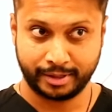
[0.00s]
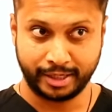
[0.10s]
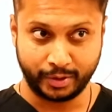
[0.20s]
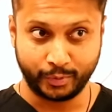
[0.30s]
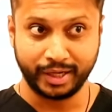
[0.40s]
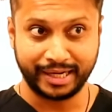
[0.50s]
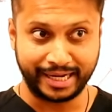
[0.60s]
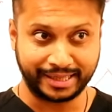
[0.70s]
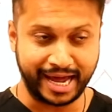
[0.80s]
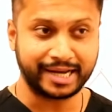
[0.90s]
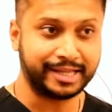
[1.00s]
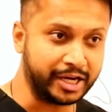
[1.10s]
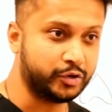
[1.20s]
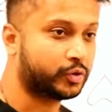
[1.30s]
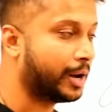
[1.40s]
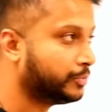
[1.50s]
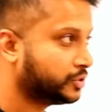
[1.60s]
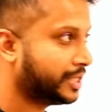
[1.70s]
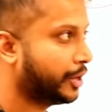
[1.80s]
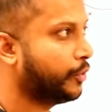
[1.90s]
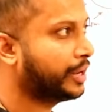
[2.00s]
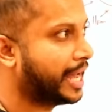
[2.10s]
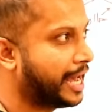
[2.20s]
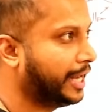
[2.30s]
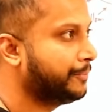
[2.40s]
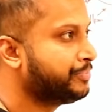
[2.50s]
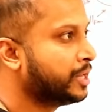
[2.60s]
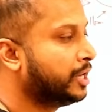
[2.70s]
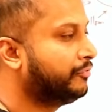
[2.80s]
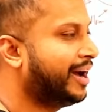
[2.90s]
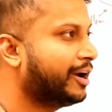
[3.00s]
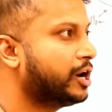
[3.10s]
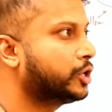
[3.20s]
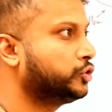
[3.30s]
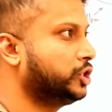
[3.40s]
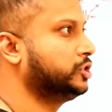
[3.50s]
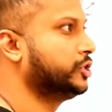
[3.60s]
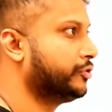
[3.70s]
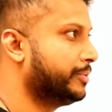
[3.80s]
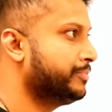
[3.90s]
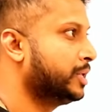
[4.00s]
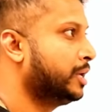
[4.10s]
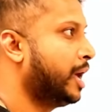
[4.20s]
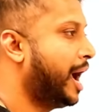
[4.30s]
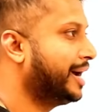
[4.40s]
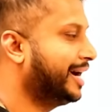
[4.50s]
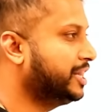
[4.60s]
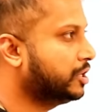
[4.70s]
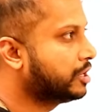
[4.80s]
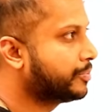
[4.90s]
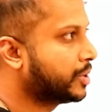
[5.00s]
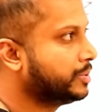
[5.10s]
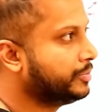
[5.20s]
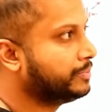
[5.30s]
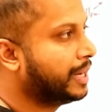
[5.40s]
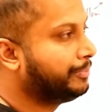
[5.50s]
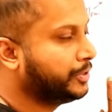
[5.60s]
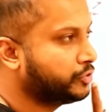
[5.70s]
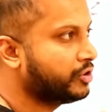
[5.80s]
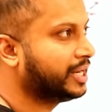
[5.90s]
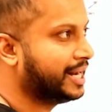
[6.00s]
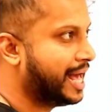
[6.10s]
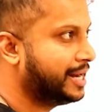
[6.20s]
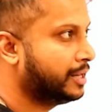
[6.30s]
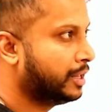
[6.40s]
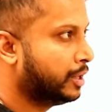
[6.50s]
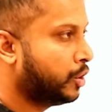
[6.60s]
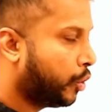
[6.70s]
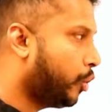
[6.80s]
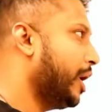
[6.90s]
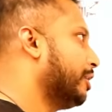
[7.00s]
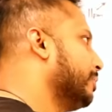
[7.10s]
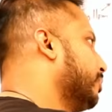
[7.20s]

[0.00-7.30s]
In a world like that, then you come to say, okay, if I got Cushing syndrome, I either got a problem with my pituitary gland, or I got